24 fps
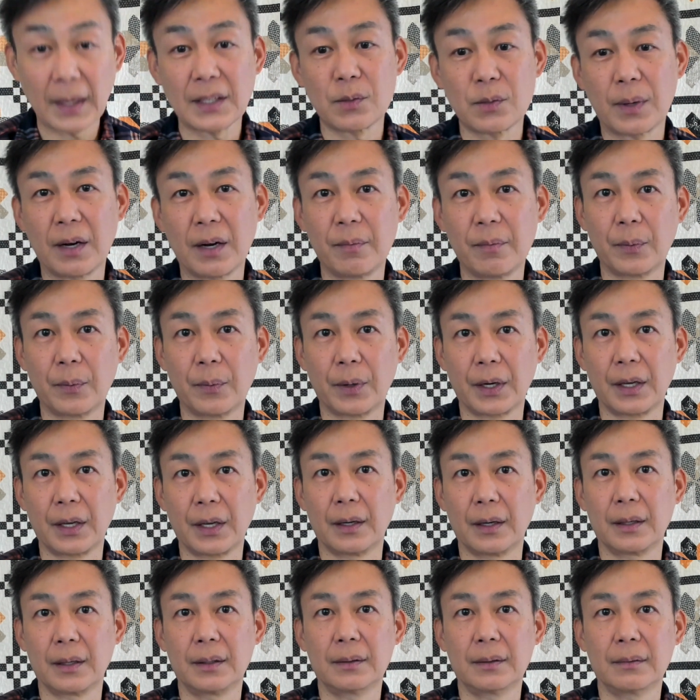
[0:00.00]
That's what I've been
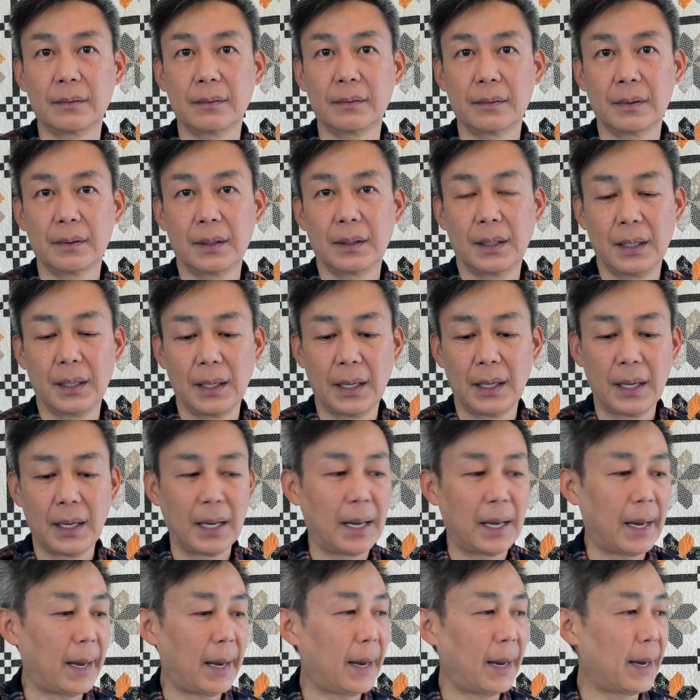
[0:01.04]
working on.
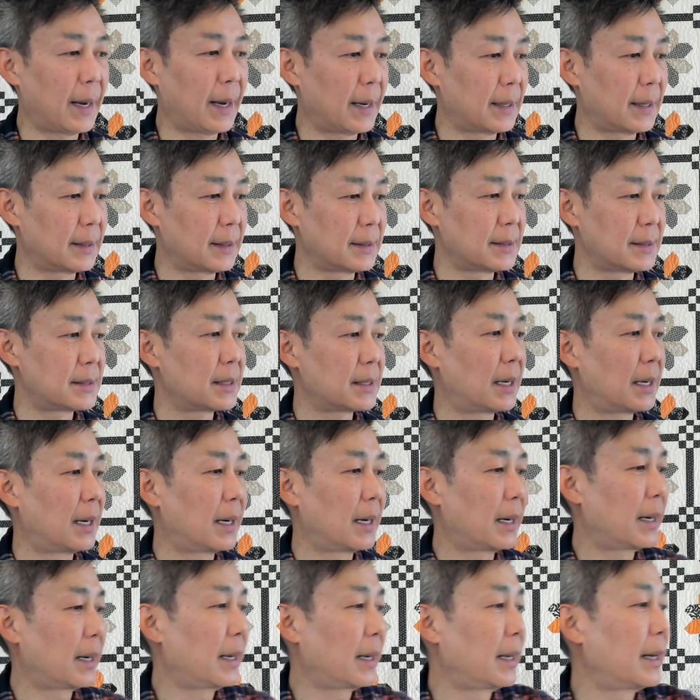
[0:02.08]
And
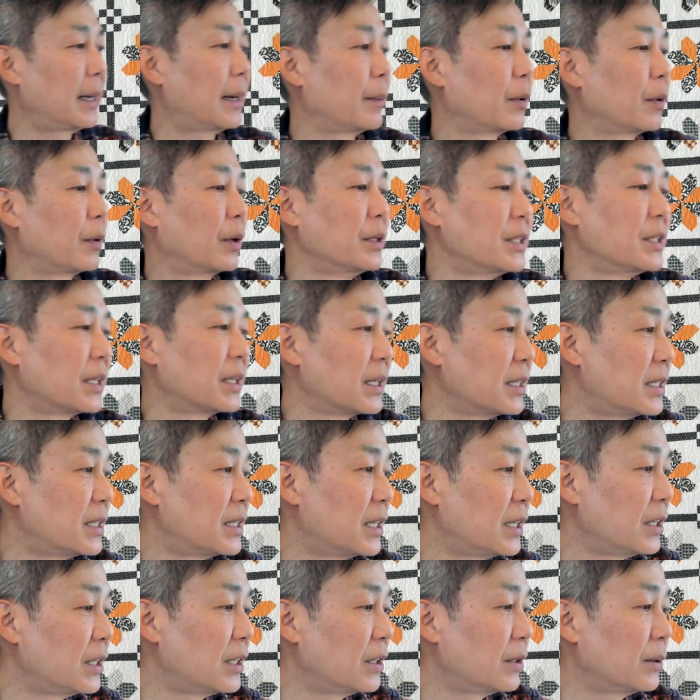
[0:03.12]
I am going to
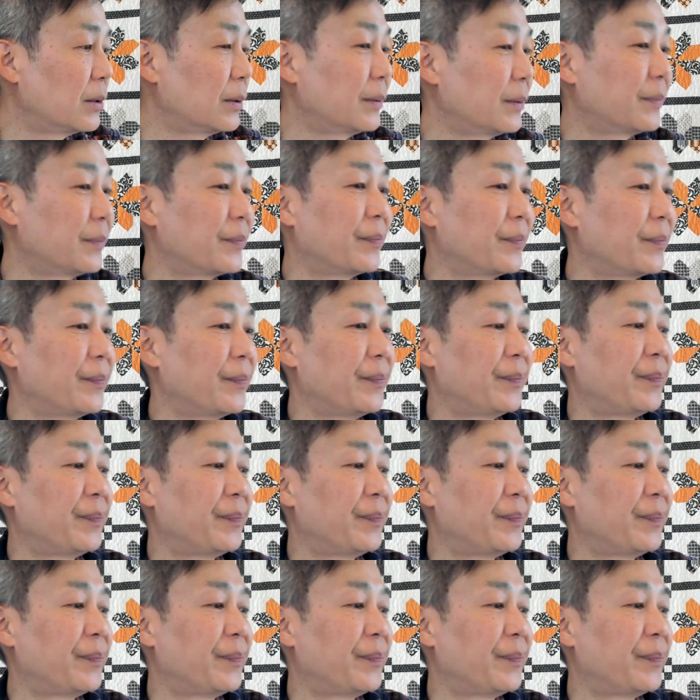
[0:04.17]
continue.